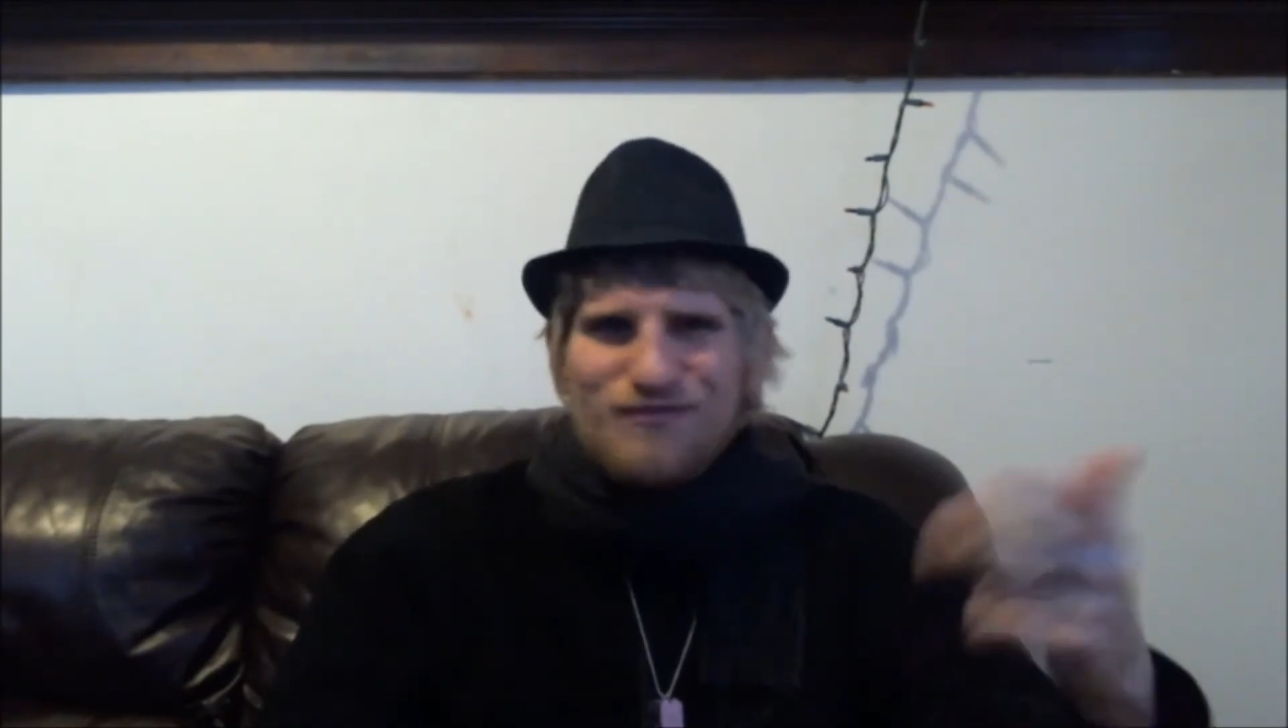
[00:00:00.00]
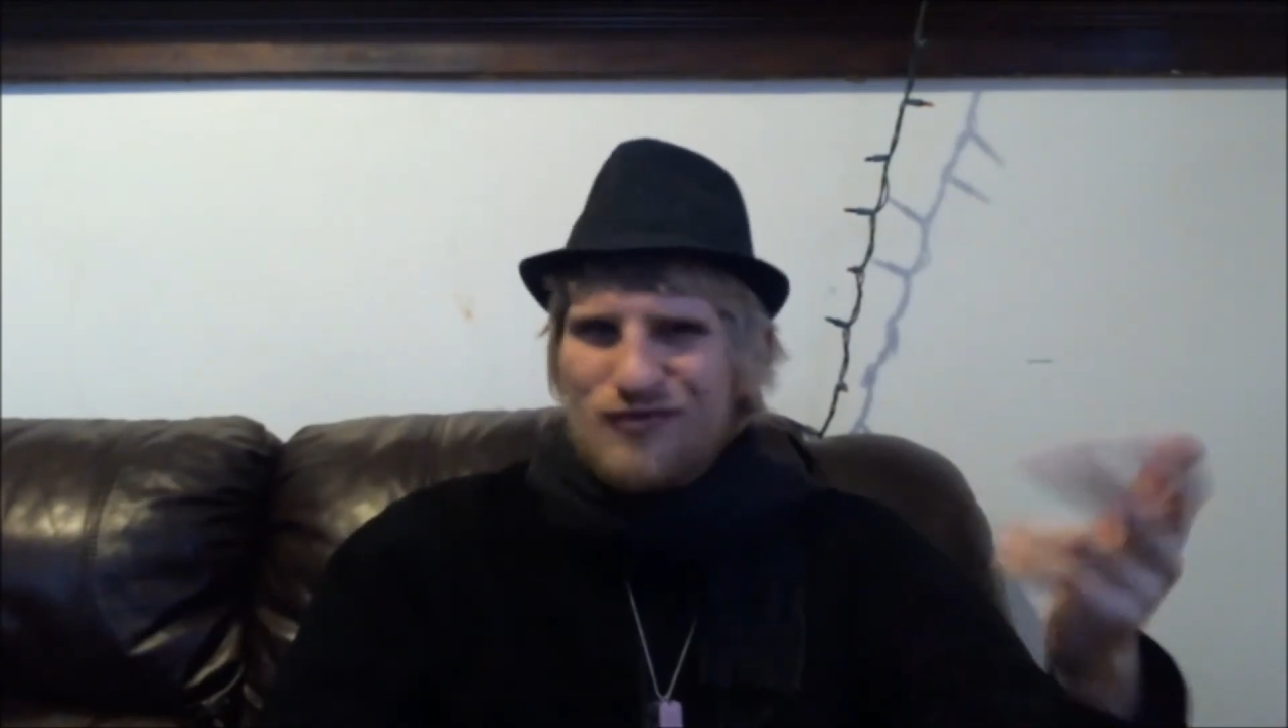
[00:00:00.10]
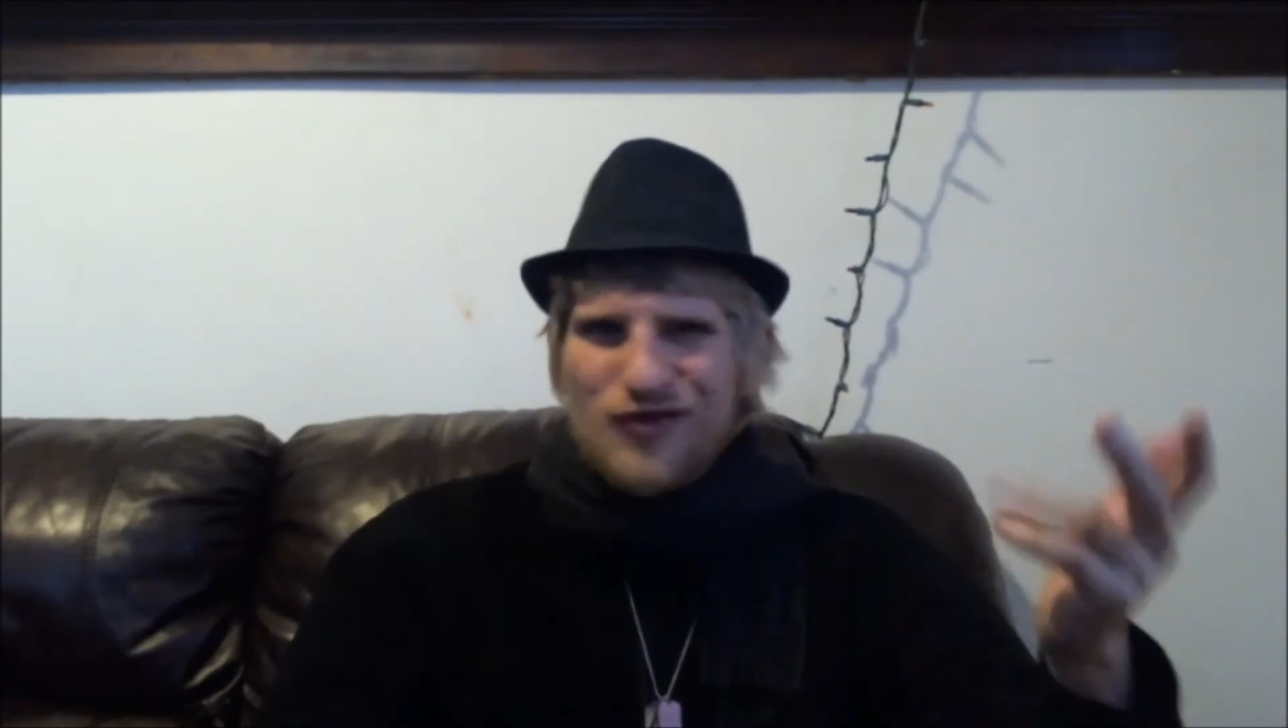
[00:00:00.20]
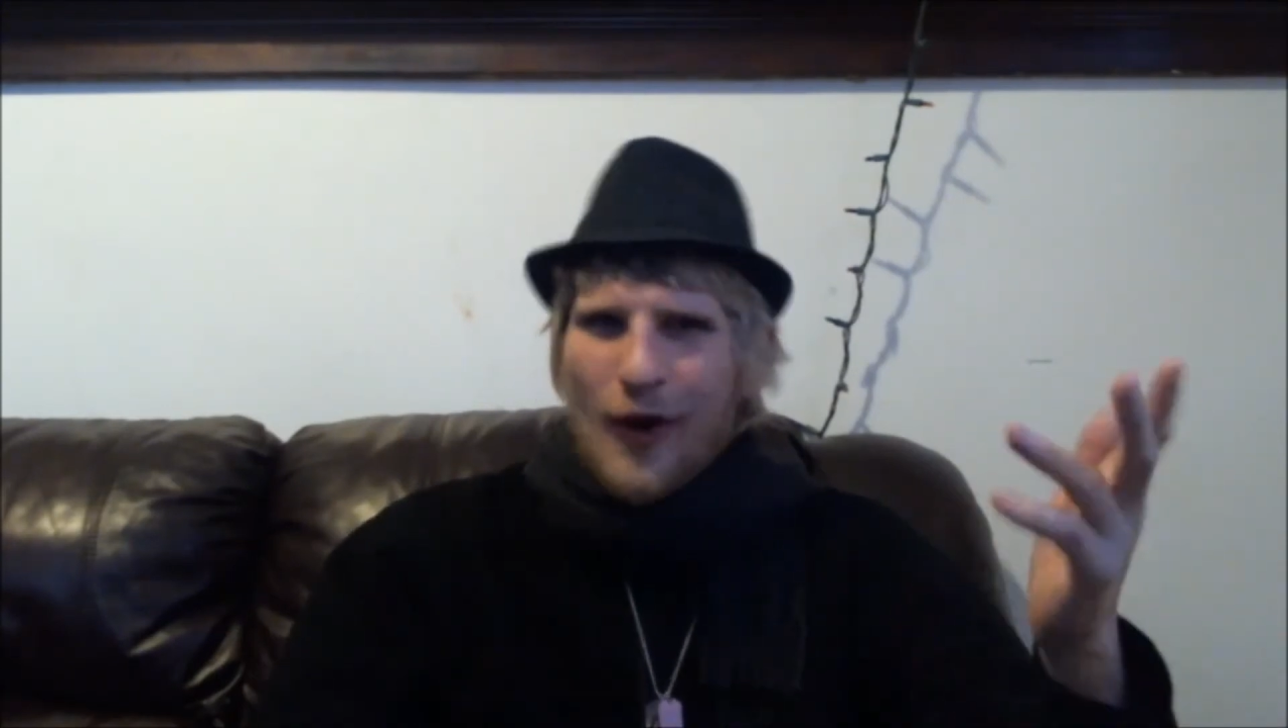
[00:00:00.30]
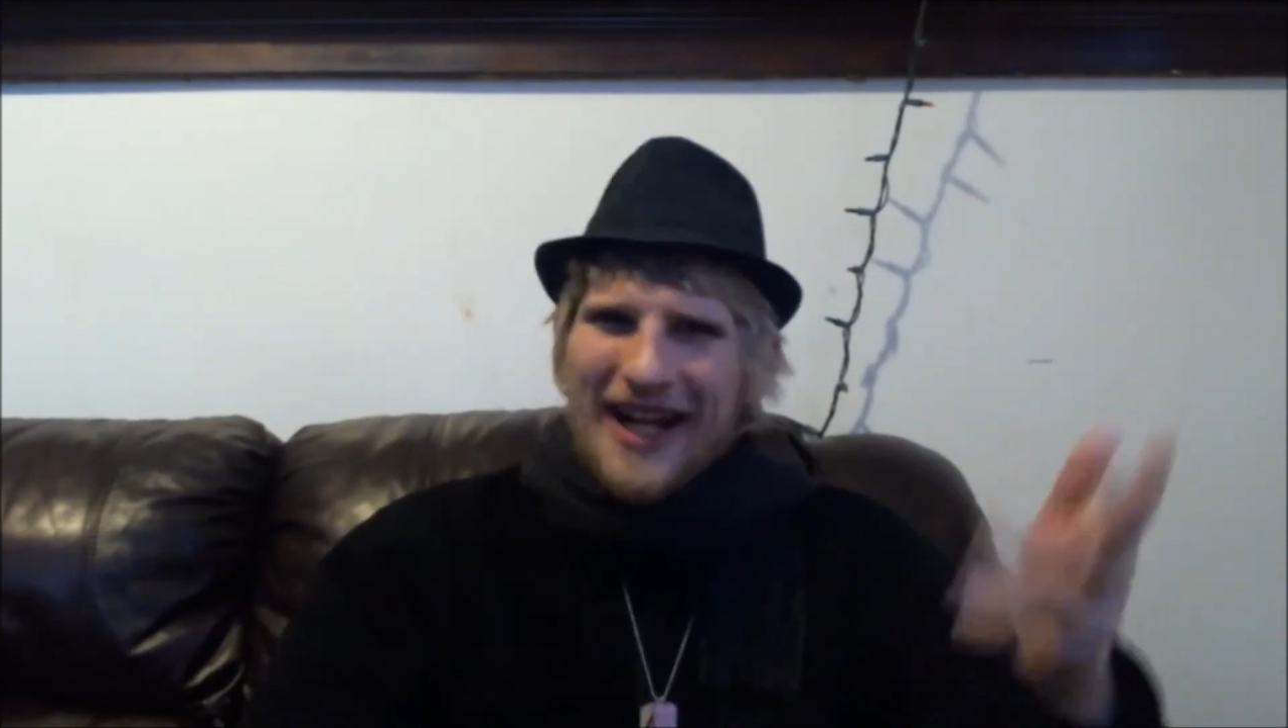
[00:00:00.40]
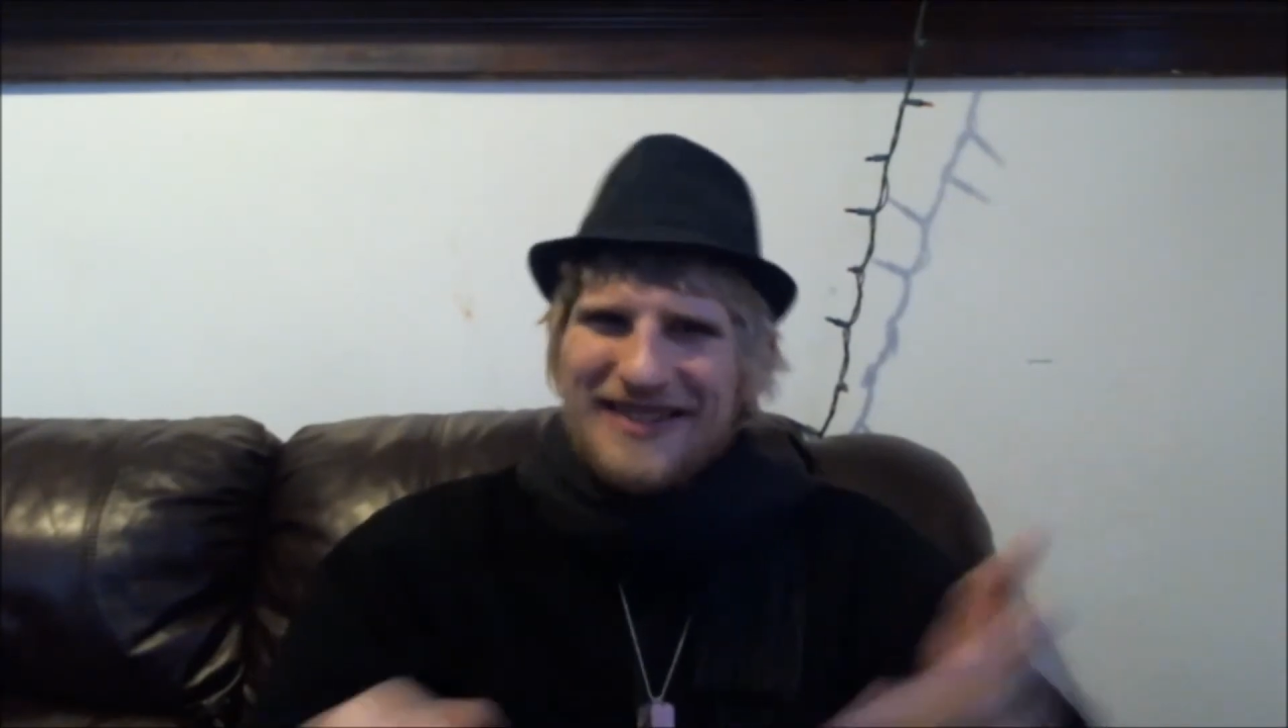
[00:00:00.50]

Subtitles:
great,